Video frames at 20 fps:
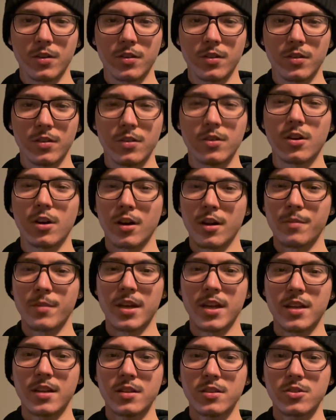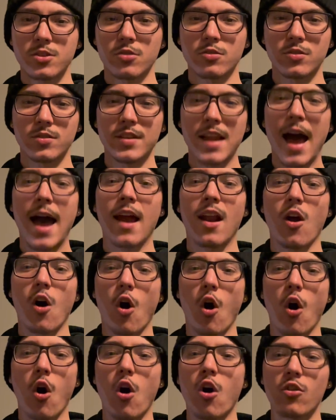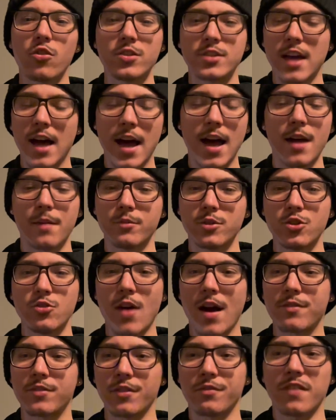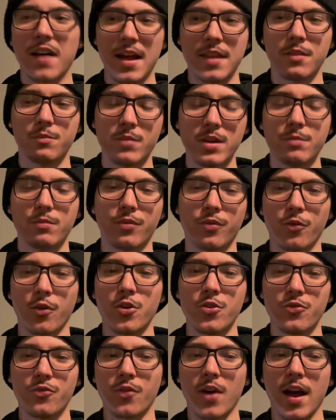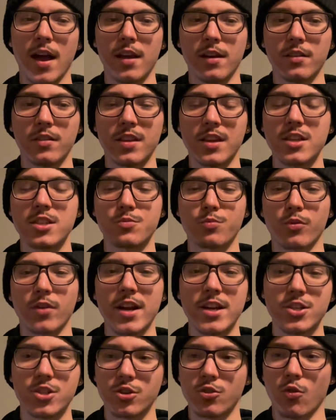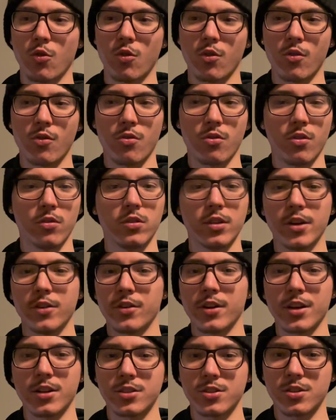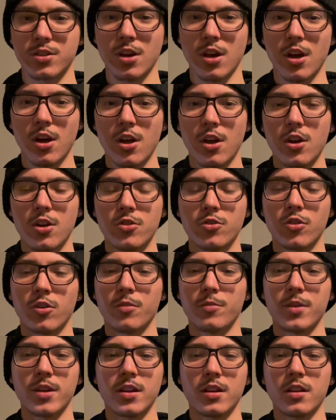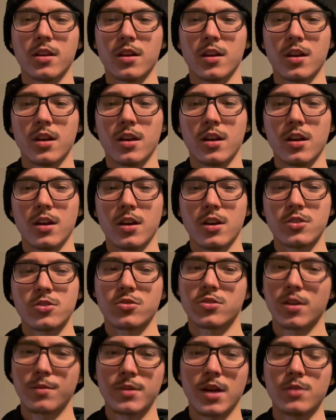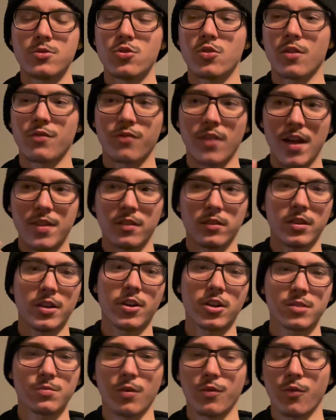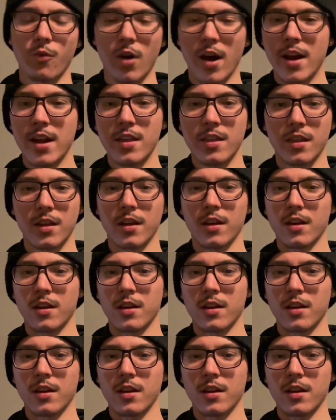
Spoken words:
You know what I mean? So not all the time do you have to find the beat before you find the inspiration or the lyrics. You know what I mean? So sometimes you could find the lyrics before anything.